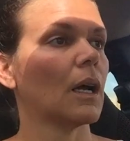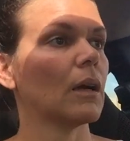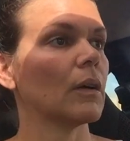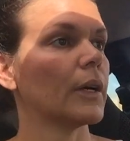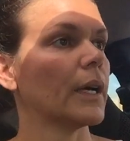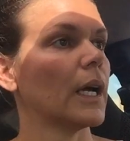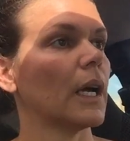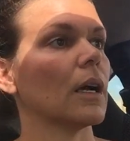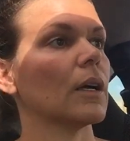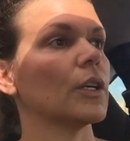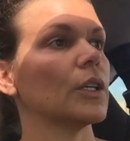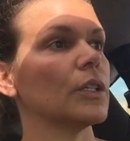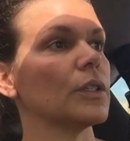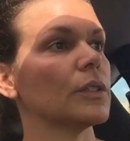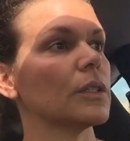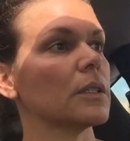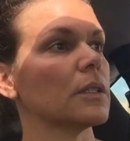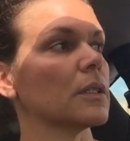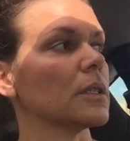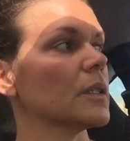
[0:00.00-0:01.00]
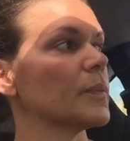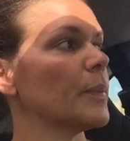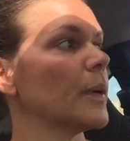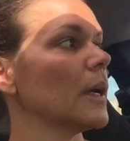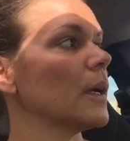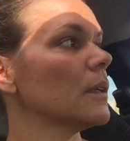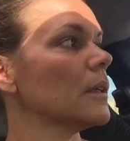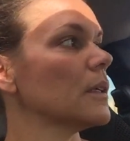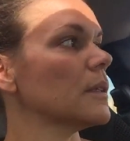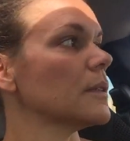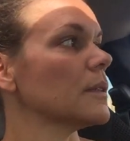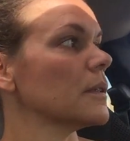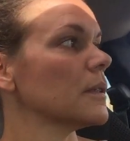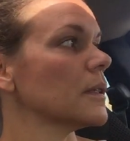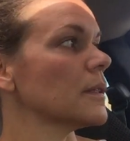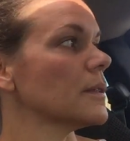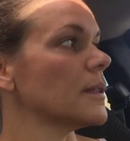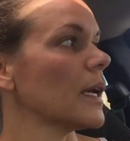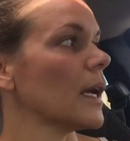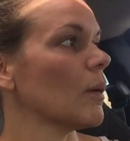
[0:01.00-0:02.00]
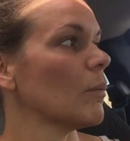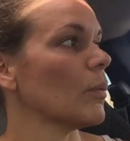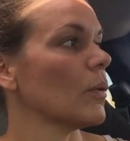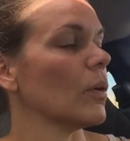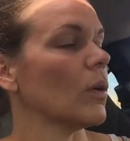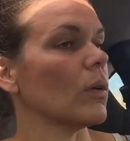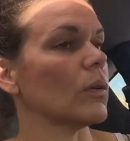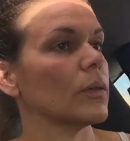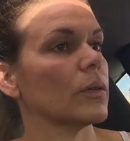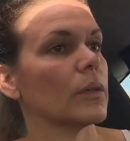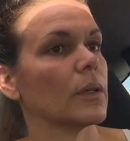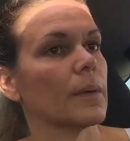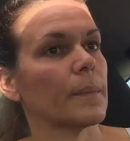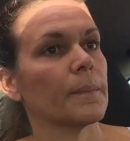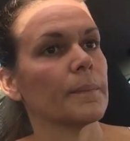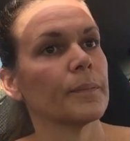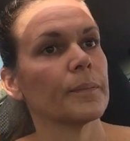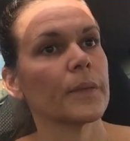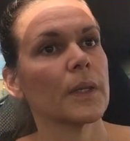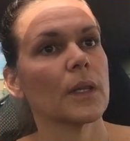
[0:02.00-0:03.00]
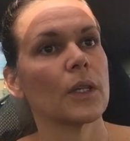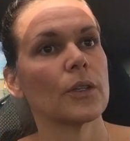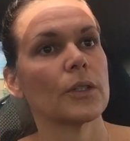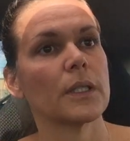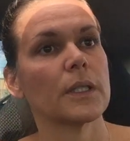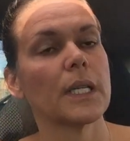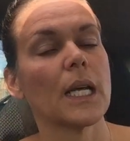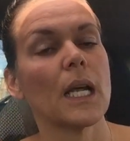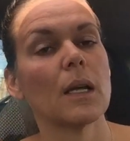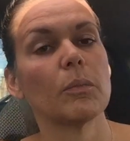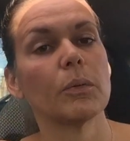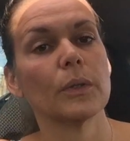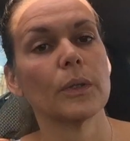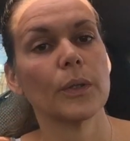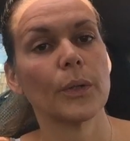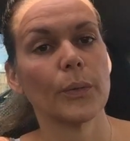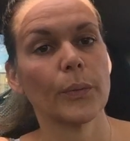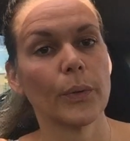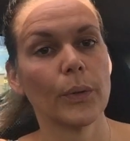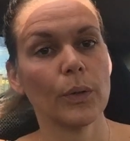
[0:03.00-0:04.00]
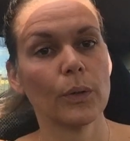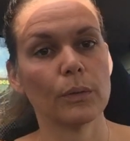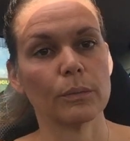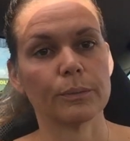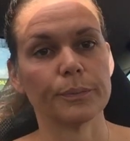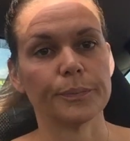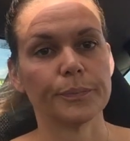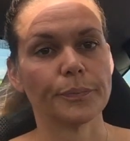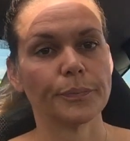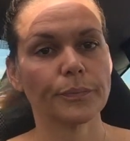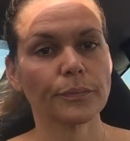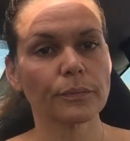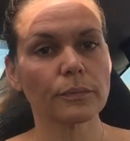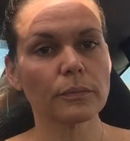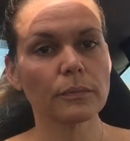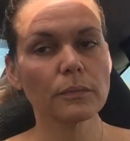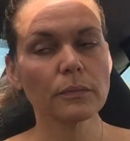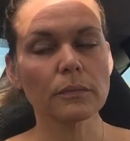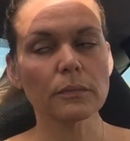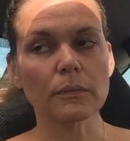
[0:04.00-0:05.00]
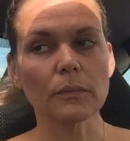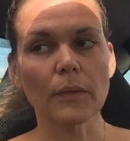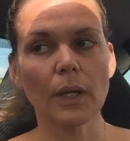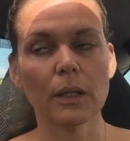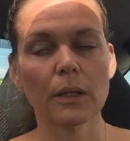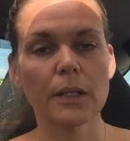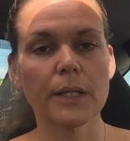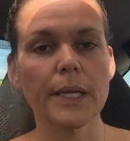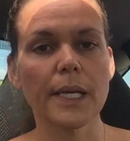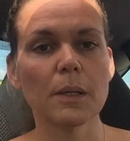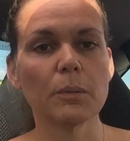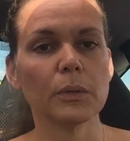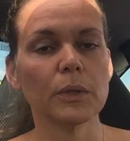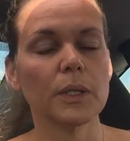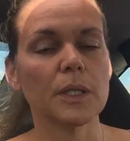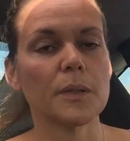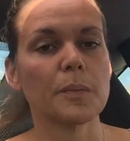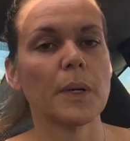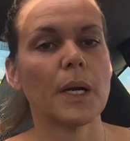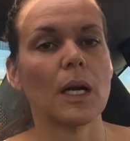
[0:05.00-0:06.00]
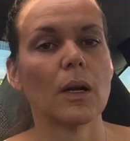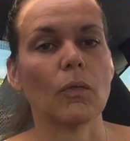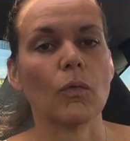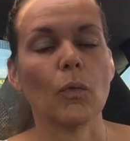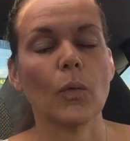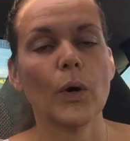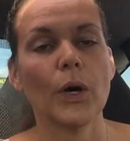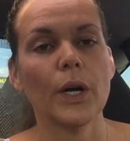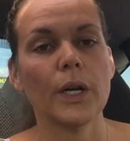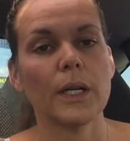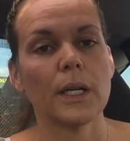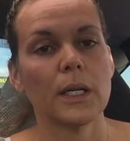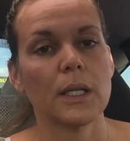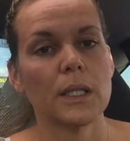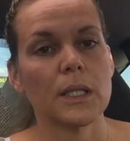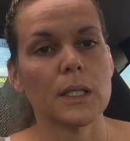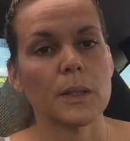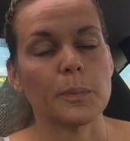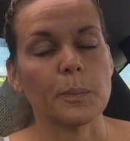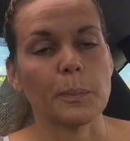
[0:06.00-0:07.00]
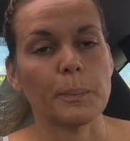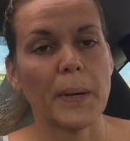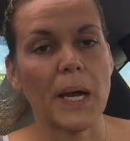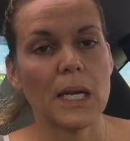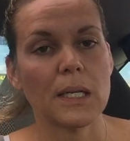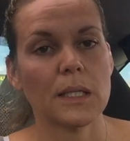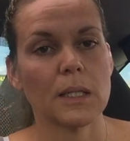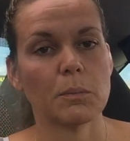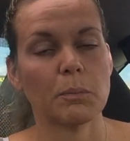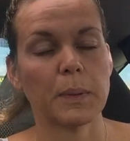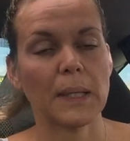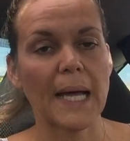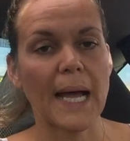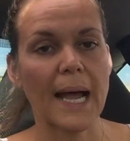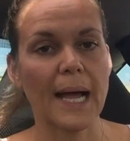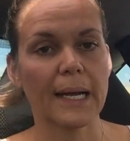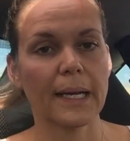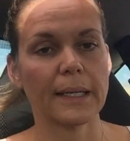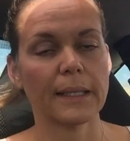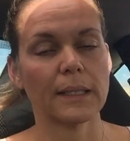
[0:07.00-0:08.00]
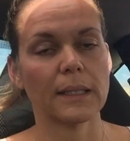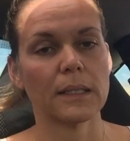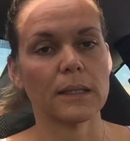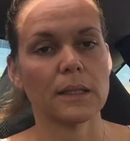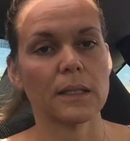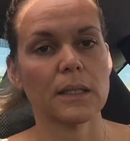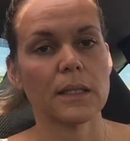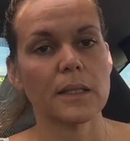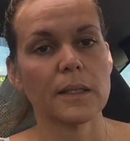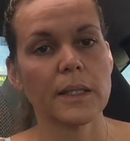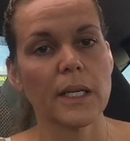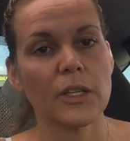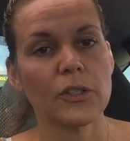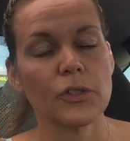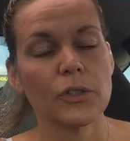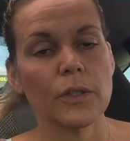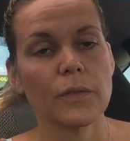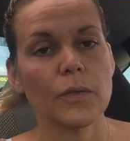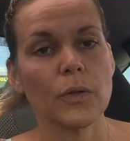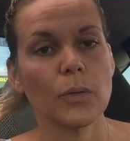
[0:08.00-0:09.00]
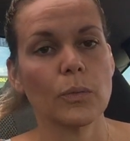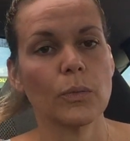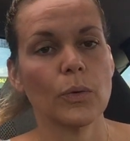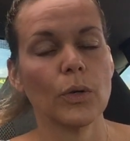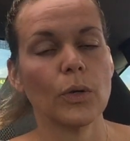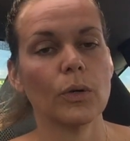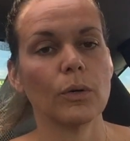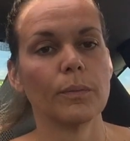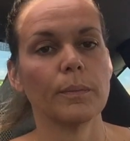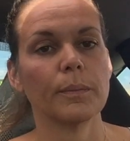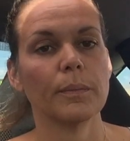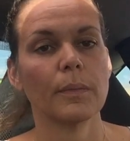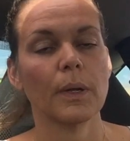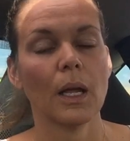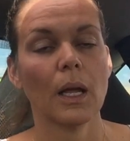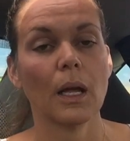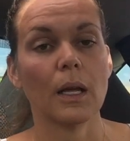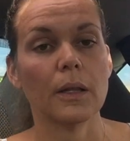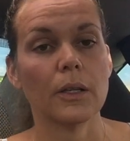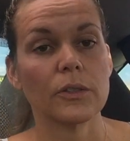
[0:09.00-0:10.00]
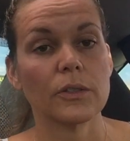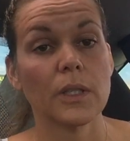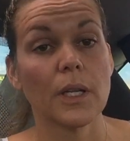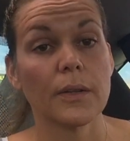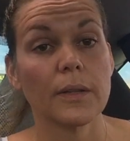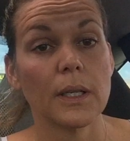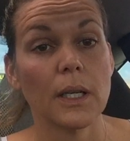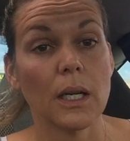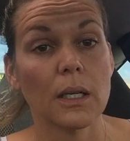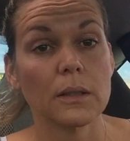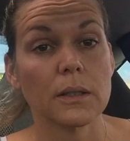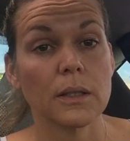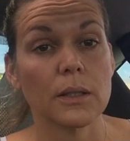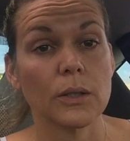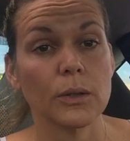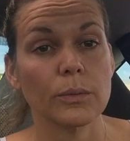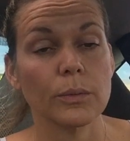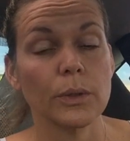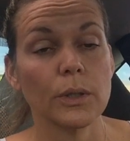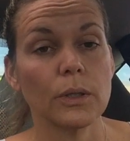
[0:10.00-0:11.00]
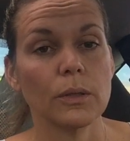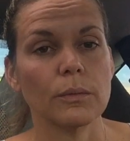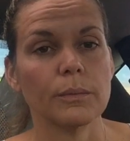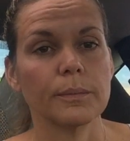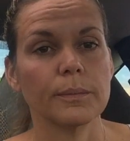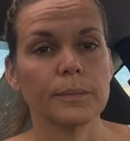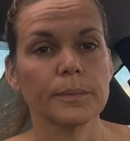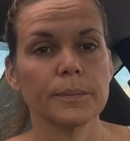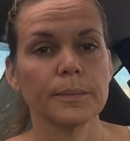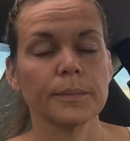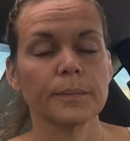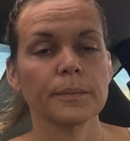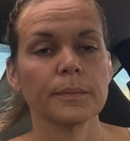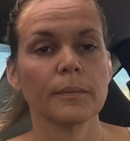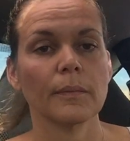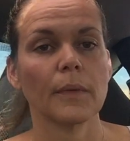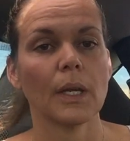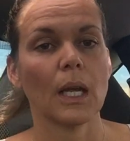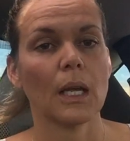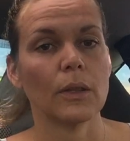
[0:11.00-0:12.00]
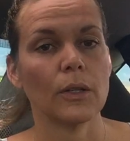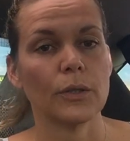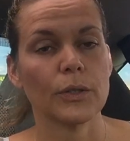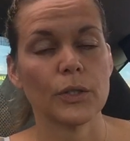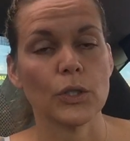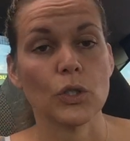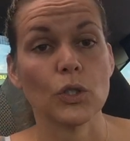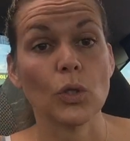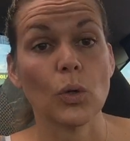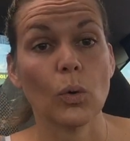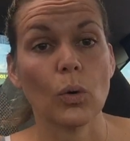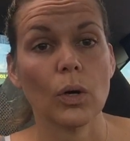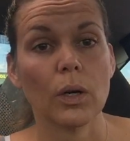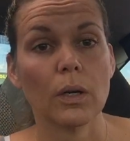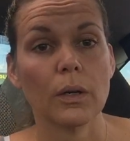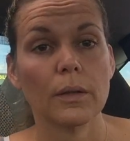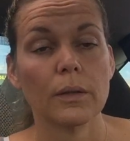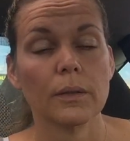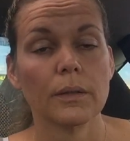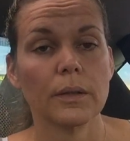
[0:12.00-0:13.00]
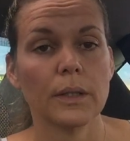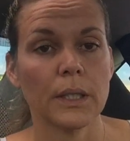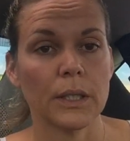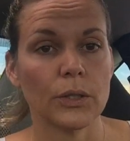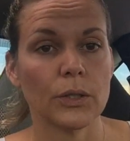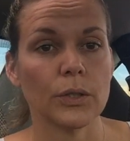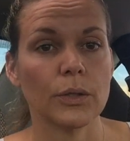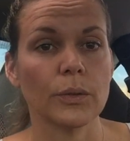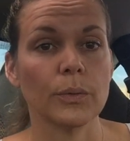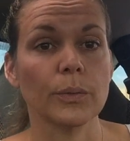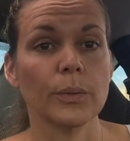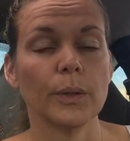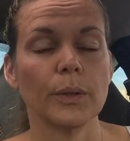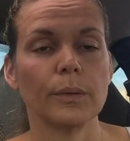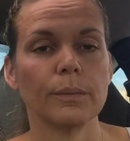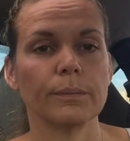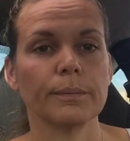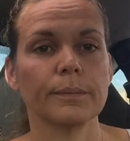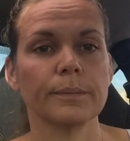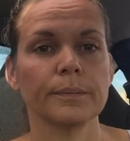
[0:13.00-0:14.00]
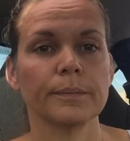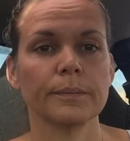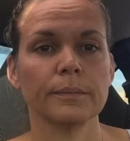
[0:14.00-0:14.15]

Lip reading: Okay, I'm going to use this example. There's a table in a room. The table is made of wood and it is painted black. It is in the center of the room and there's nothing else in the room. And there is a door into the room.